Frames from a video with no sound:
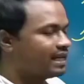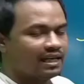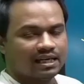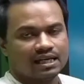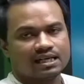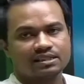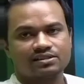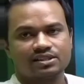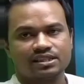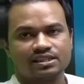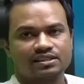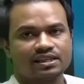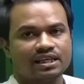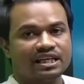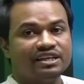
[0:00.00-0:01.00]
last is
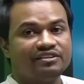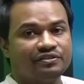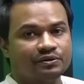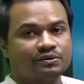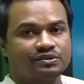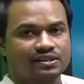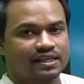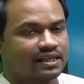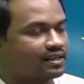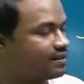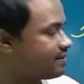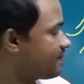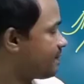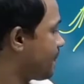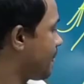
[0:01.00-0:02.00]
infusing
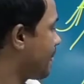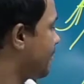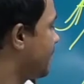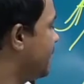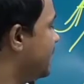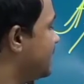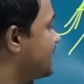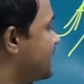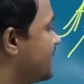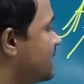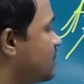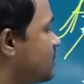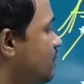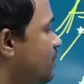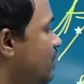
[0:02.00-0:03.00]
a sense
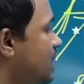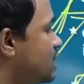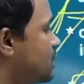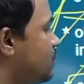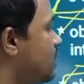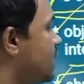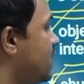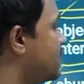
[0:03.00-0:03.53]
of watchfulness